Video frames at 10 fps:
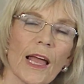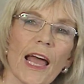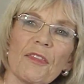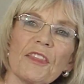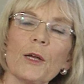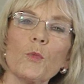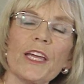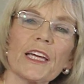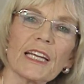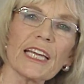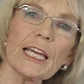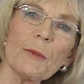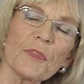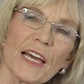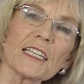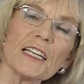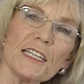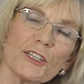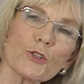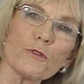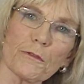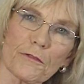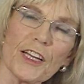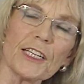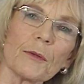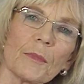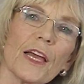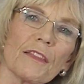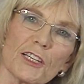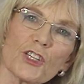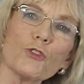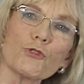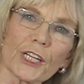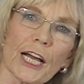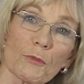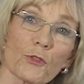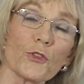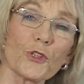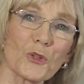and then we can keep that initial freedom that children come through the